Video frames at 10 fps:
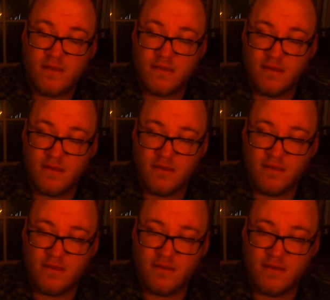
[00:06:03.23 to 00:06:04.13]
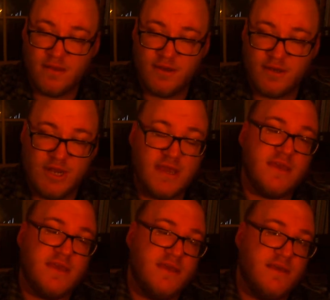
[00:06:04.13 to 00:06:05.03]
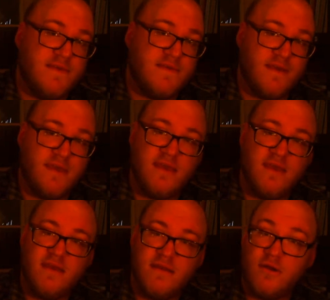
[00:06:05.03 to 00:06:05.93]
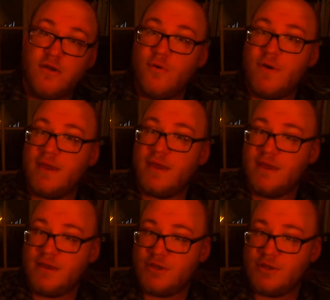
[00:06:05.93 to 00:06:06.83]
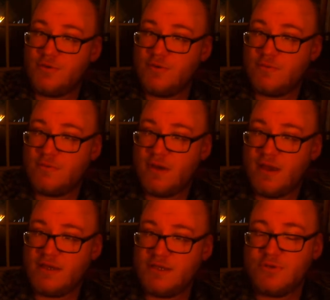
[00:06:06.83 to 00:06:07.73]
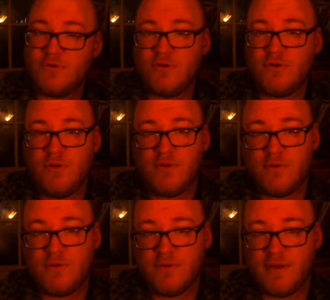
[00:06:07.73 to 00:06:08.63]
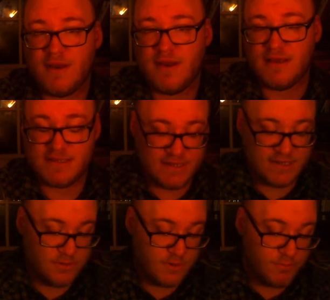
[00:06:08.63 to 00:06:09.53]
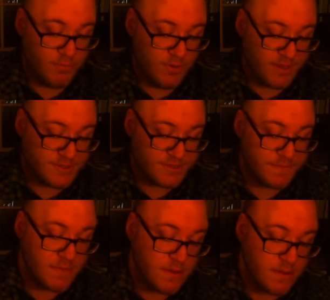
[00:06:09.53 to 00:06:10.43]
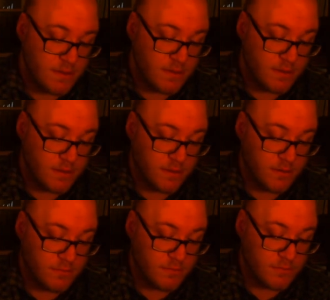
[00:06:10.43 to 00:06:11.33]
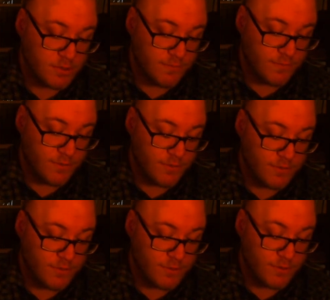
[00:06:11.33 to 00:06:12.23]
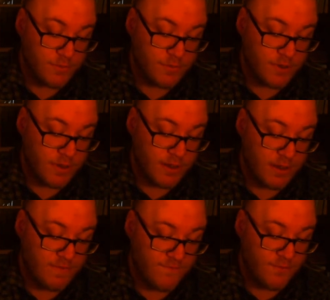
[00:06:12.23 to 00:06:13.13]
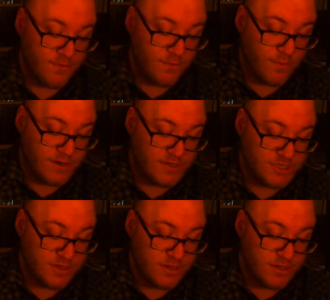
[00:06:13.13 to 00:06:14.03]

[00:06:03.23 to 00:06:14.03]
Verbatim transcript: uh, and Jack is a kid going into high school that has to deal with bullies and so forth. So thank you guys for watching.